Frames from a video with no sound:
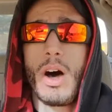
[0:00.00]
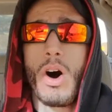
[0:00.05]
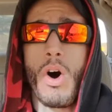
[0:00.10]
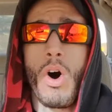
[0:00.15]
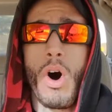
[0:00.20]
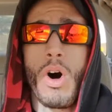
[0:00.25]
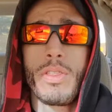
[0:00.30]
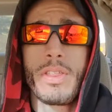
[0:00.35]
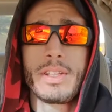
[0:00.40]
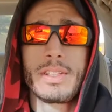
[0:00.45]

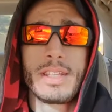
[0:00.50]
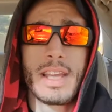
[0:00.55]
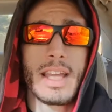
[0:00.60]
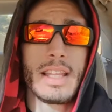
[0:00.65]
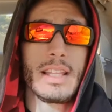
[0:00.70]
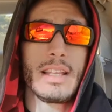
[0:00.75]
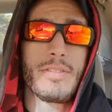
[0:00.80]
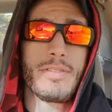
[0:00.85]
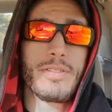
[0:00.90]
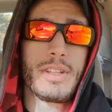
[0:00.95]
All the
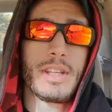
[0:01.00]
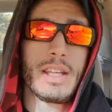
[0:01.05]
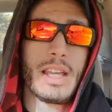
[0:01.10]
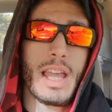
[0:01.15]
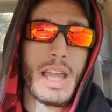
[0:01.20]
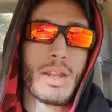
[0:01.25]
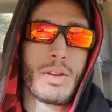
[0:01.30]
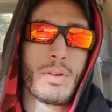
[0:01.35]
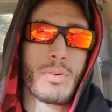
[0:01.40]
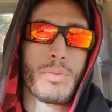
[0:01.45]

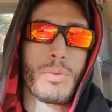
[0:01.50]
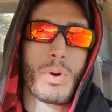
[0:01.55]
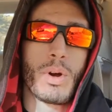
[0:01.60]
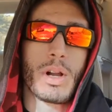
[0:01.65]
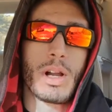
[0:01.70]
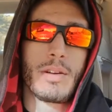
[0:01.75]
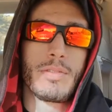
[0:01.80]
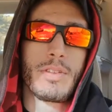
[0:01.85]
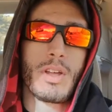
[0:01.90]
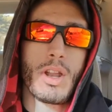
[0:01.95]
deadlifting and
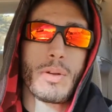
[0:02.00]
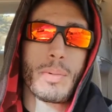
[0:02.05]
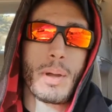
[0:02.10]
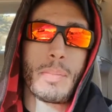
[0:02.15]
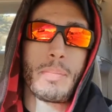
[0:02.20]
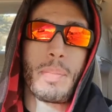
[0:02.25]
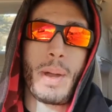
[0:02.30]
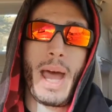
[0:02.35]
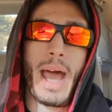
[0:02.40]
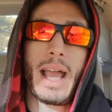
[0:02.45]
work I've done on
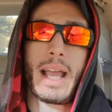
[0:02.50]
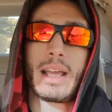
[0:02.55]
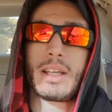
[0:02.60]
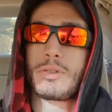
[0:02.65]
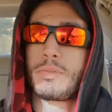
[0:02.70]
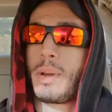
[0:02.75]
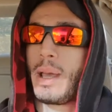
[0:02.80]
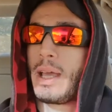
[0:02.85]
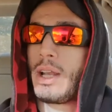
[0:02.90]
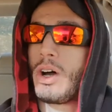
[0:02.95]
my back
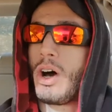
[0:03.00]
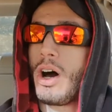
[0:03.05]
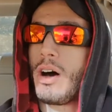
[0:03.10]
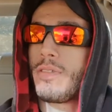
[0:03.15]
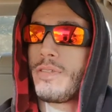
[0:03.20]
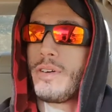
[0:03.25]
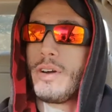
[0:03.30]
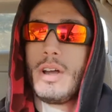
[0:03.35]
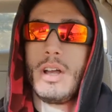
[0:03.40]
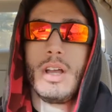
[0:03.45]
has paid
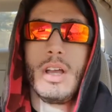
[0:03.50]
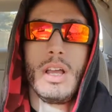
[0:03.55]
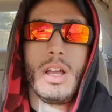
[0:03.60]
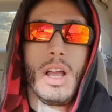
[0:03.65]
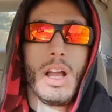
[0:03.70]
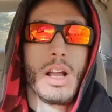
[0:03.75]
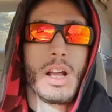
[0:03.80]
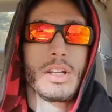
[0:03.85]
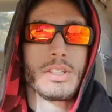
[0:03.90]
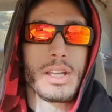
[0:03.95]
off
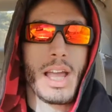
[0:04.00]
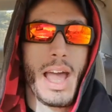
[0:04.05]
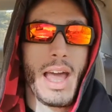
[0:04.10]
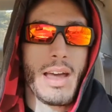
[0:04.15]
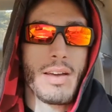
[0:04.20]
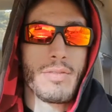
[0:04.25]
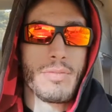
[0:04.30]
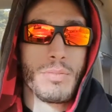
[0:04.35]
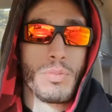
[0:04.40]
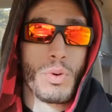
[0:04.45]
because I
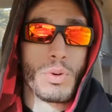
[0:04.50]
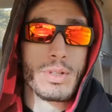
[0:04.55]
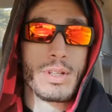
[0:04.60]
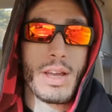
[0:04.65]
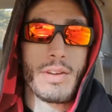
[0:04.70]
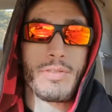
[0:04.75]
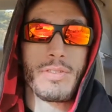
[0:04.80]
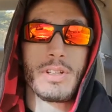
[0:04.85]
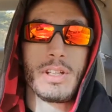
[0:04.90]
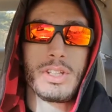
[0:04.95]
have more
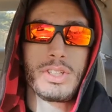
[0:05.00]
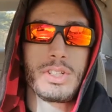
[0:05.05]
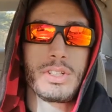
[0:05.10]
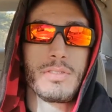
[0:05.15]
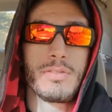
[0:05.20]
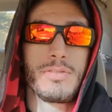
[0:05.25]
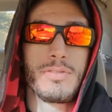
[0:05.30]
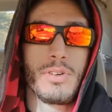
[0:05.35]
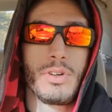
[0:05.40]
definition,